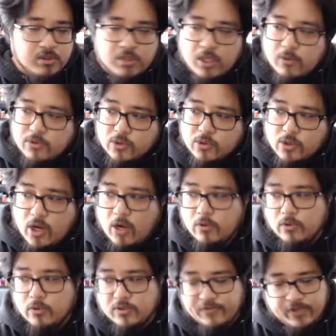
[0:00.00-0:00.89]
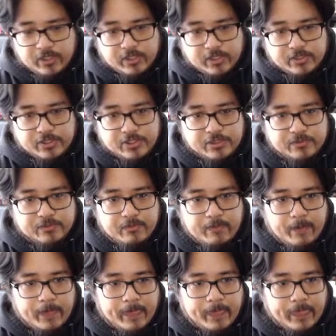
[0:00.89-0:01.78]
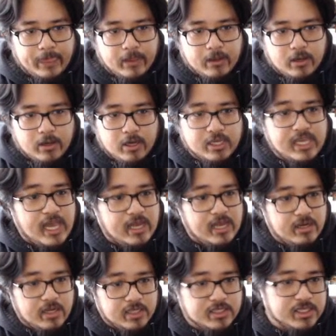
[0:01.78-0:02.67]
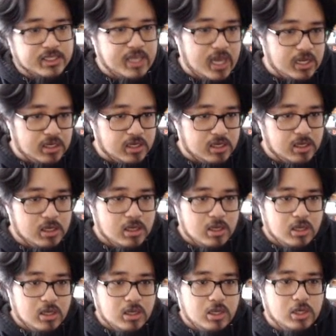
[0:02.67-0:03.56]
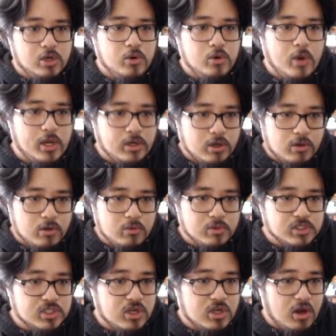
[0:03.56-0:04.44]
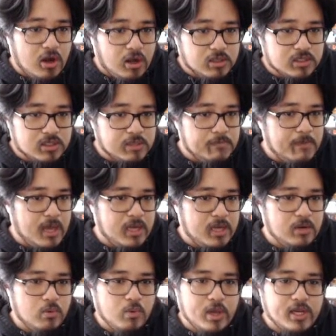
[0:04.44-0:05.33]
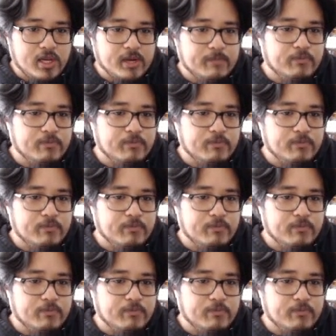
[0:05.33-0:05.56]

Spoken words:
It was Okonkwo's village. Again and again, Guido was called, and men waited